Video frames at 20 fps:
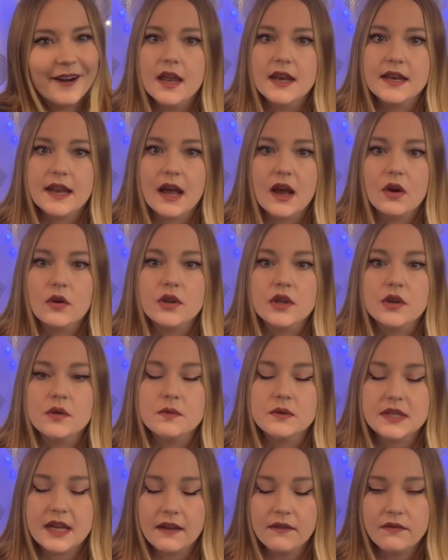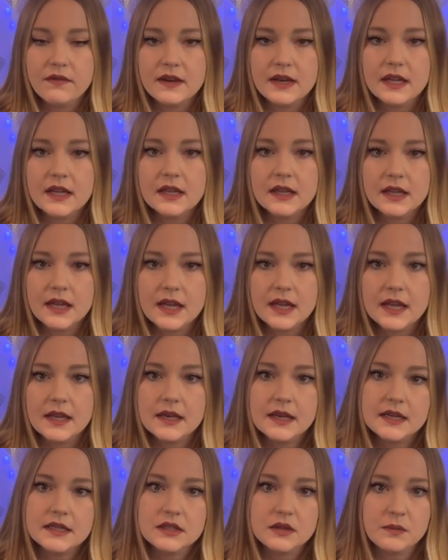Now, you definitely
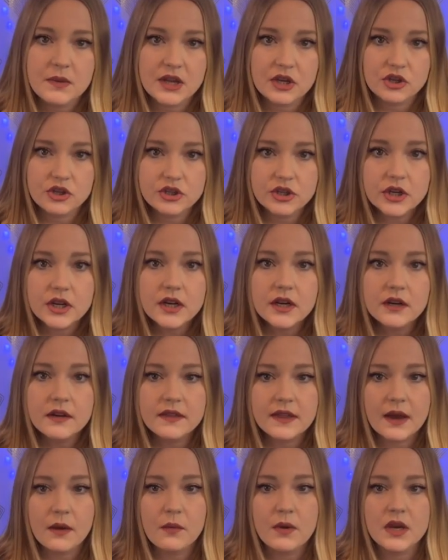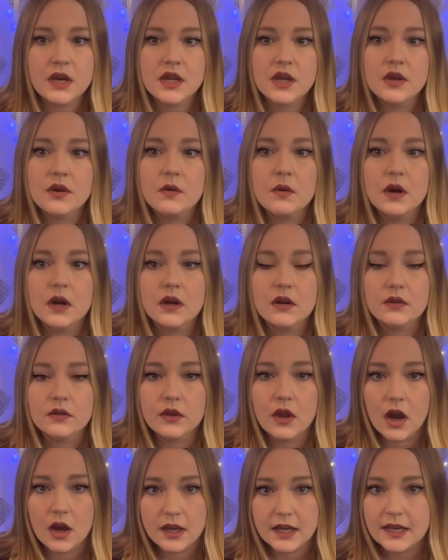need to make sure that when you are
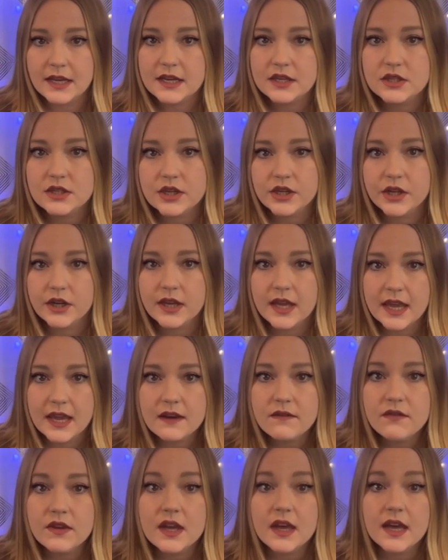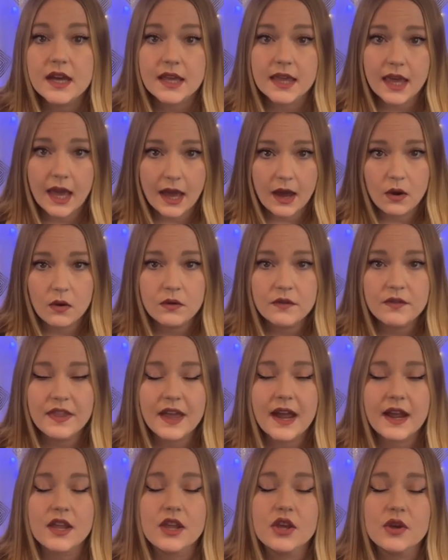logging into your Canva account
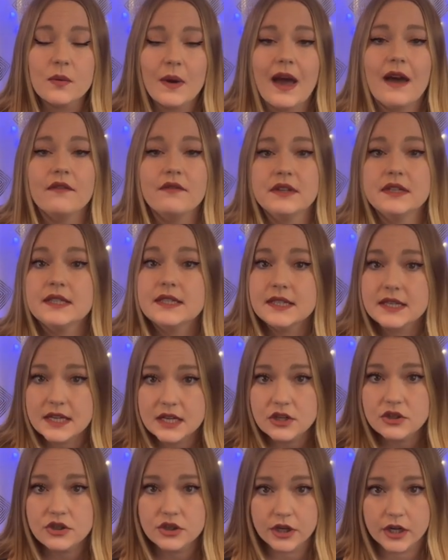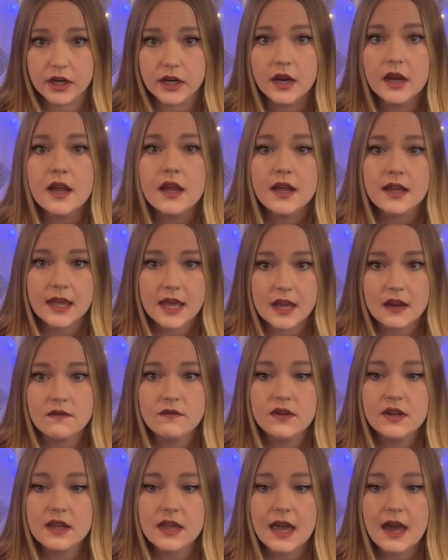that you have a teacher
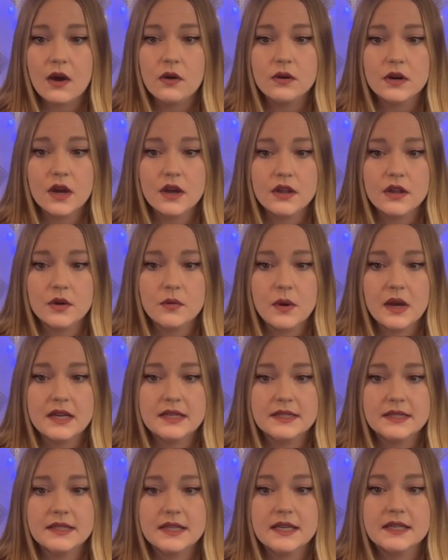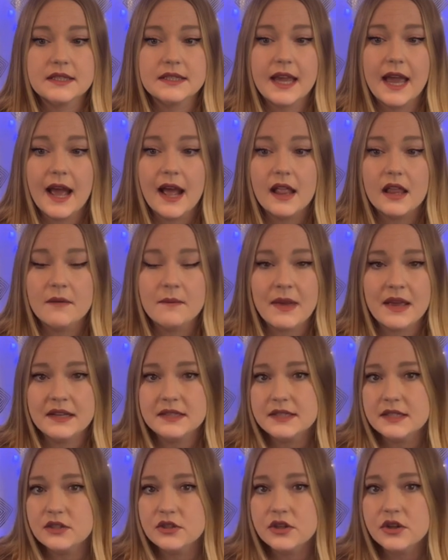Canva account. Otherwise, this
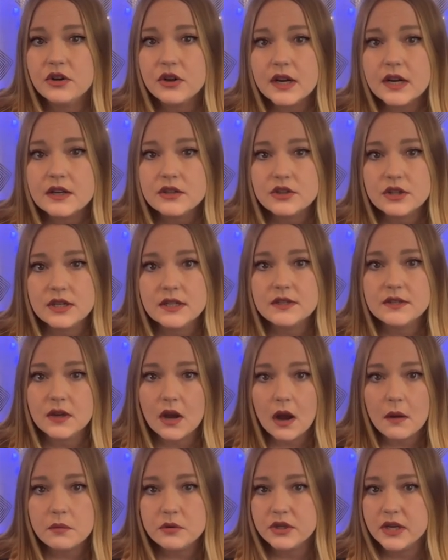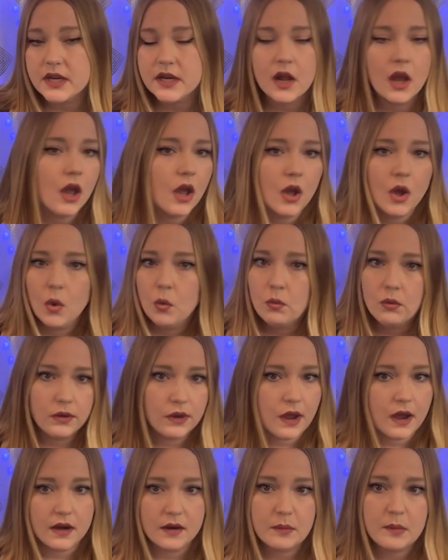LMS integrations option will
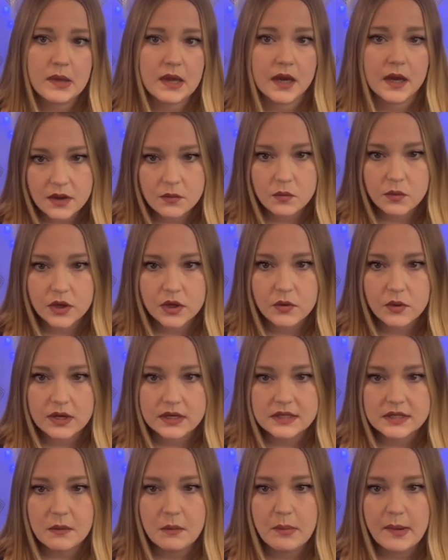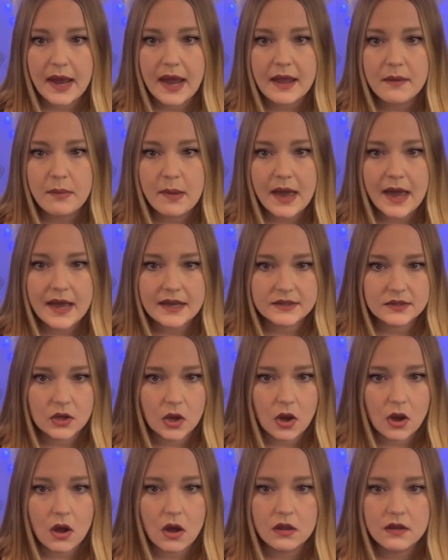not appear. We're going to bypass
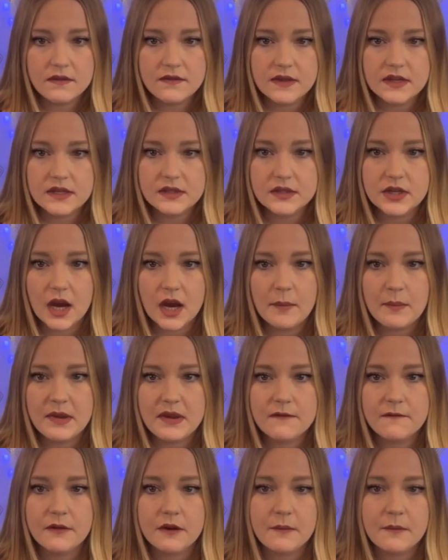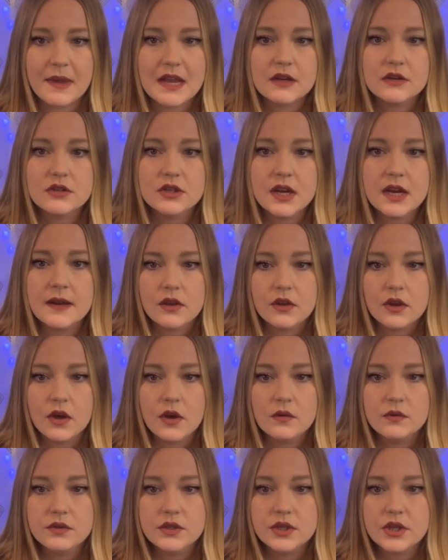all of this top information,
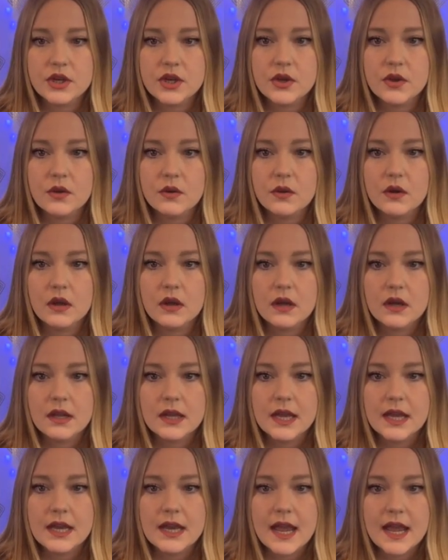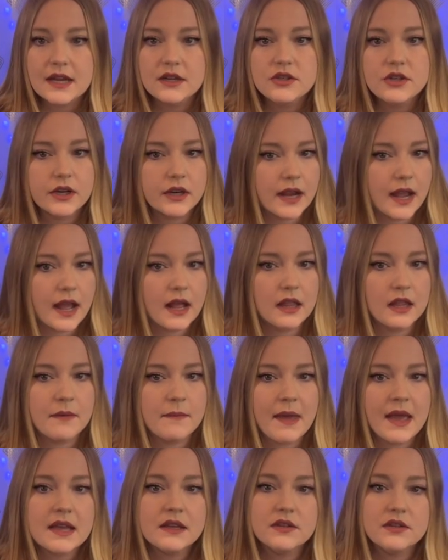go to connect your
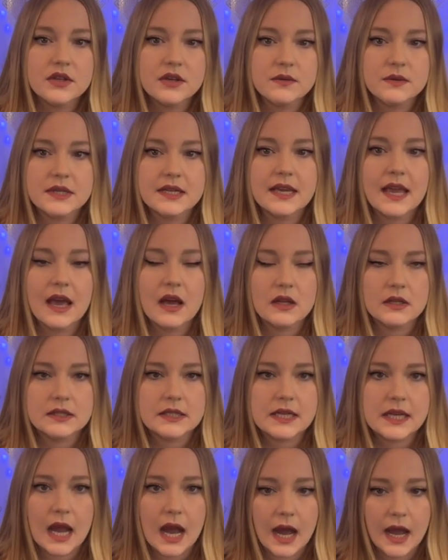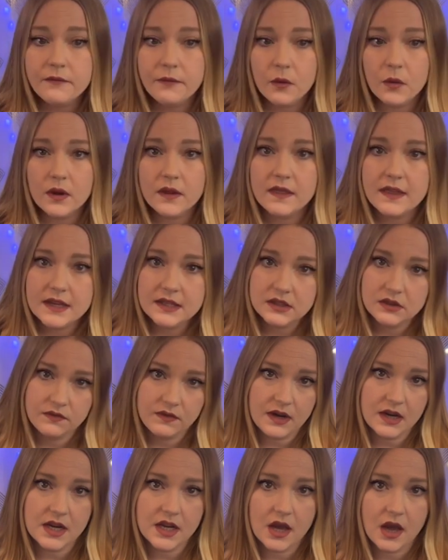LMS using LTI. For this
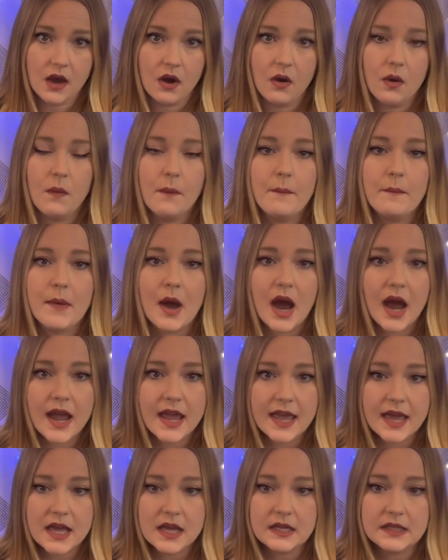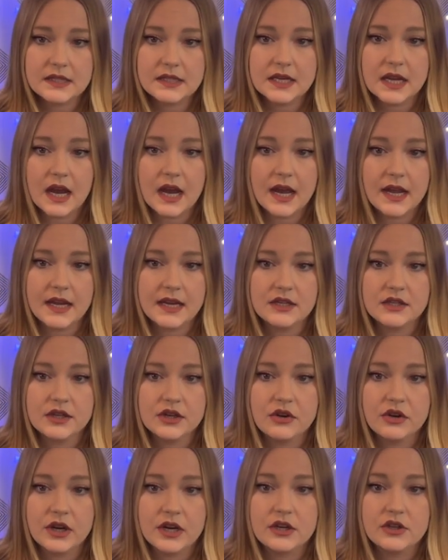video, my LTI
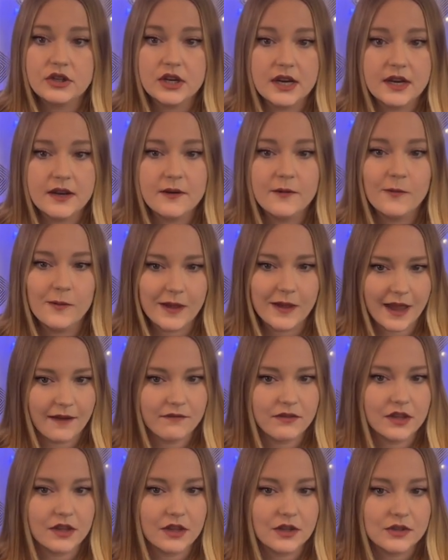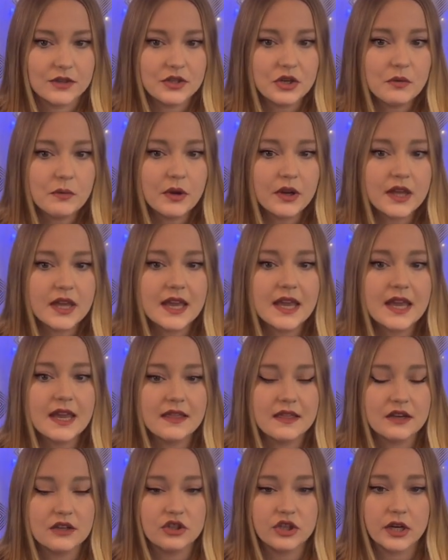integration, we have the consumer key
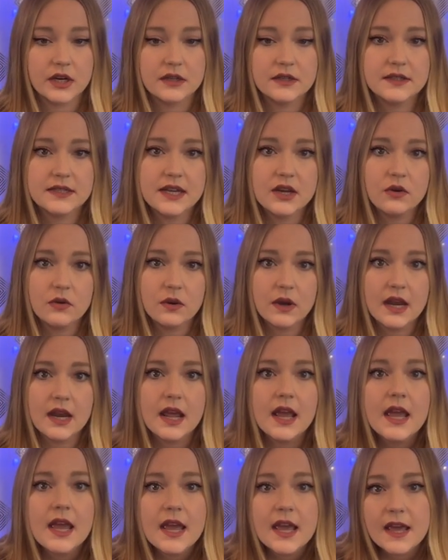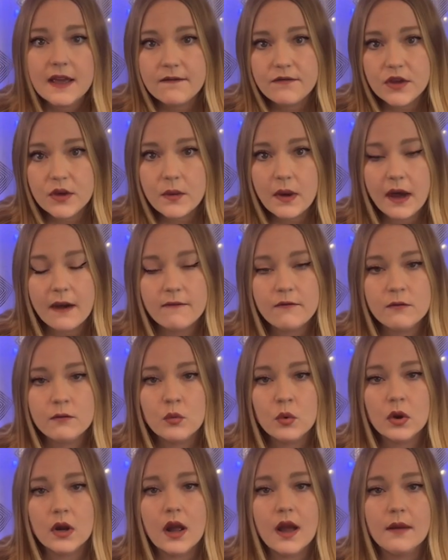and the shared secret. If you have a
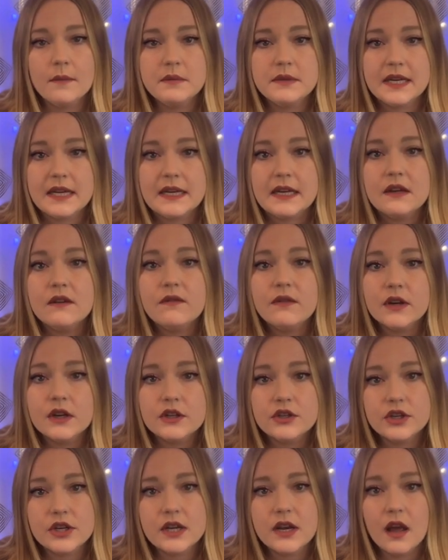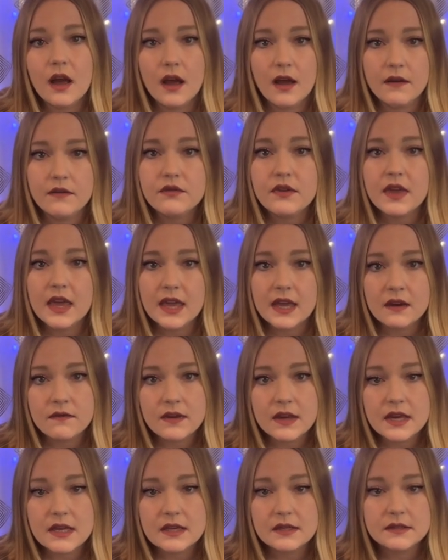more updated version of
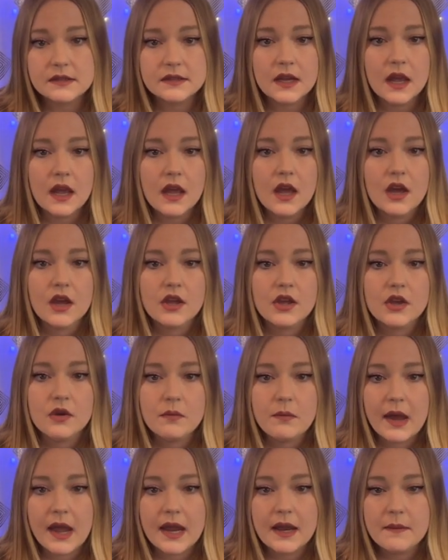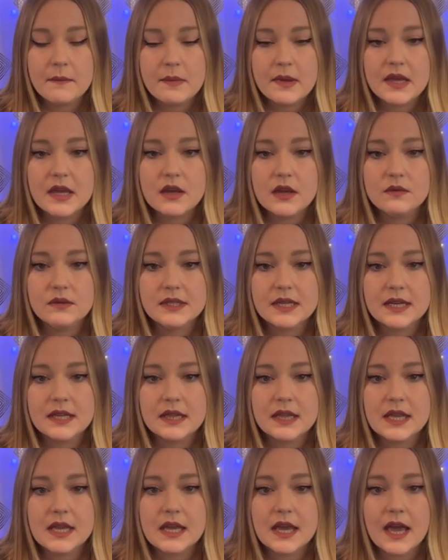Canvas, you might be using the